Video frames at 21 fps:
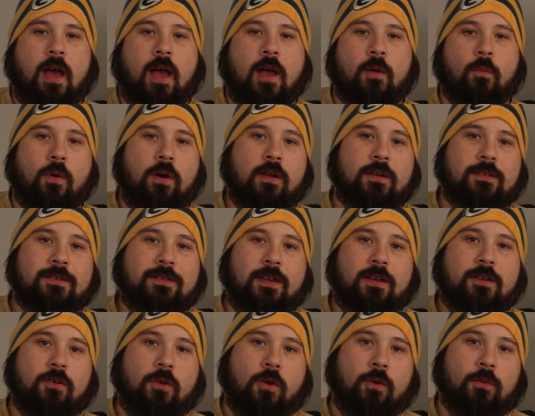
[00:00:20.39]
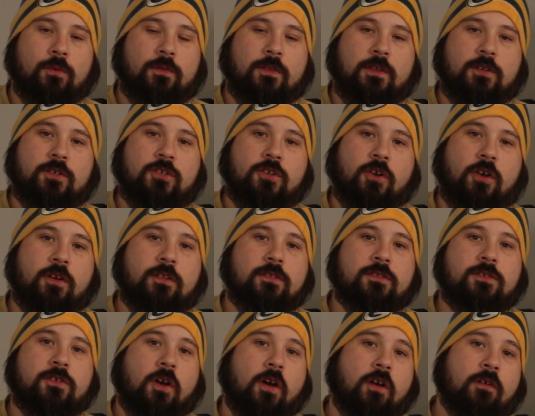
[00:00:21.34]
I want to take note that Sean
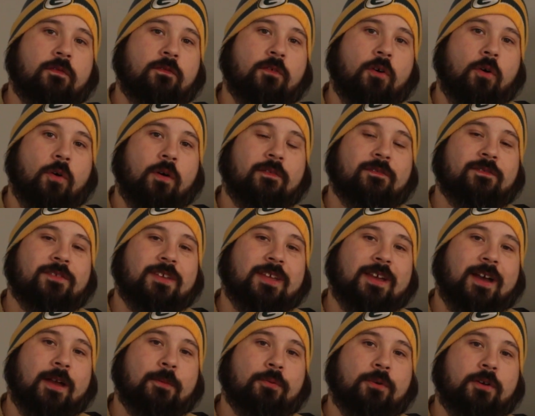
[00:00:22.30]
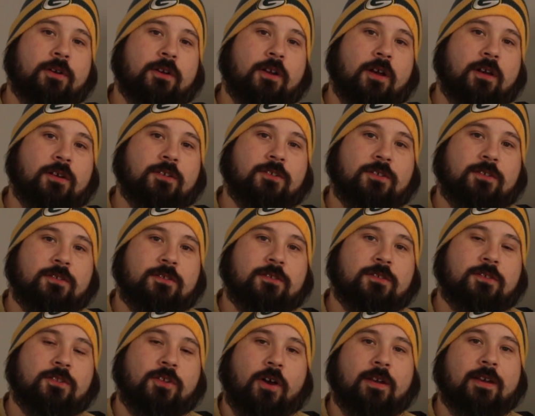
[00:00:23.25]
Scarfo of
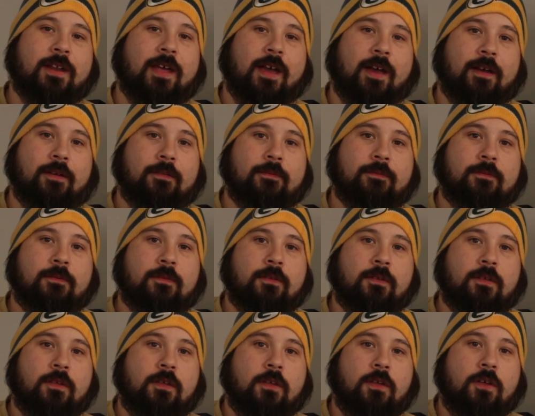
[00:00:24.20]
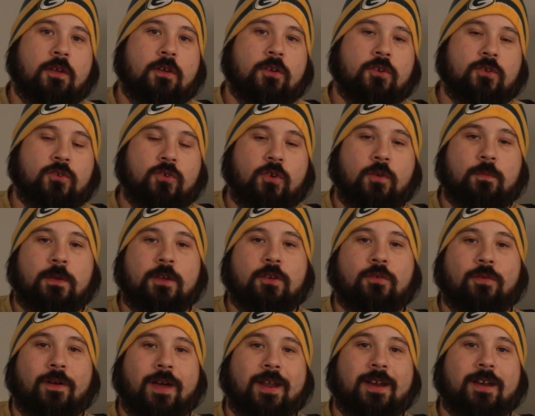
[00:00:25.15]
viproductions.net should be
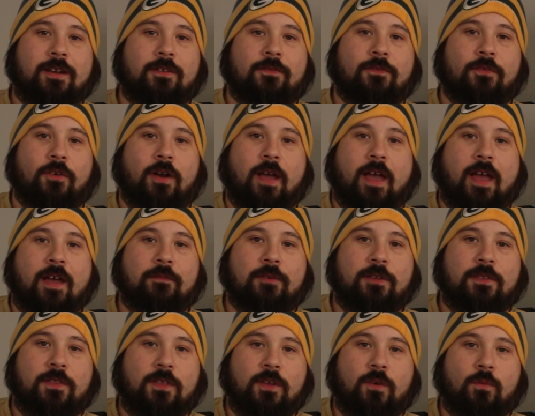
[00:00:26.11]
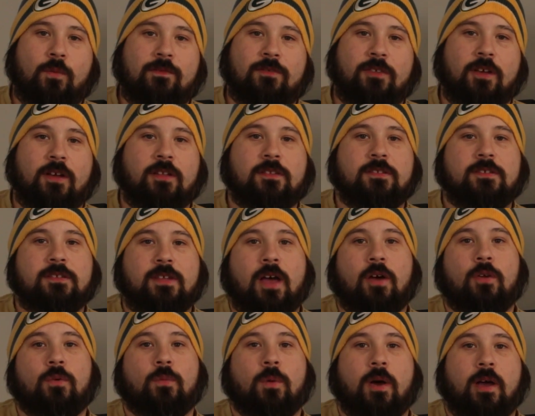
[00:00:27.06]
credited for everything we've done
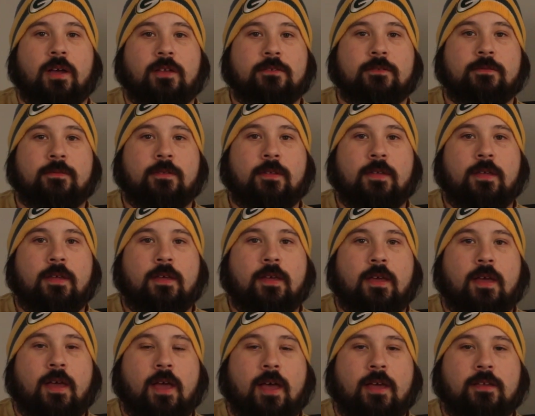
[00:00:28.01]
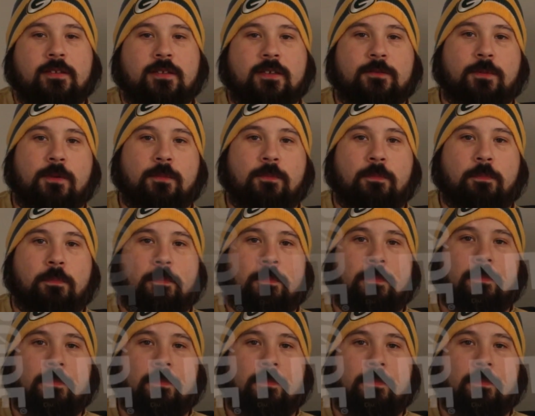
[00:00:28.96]
sound-wise, as he's been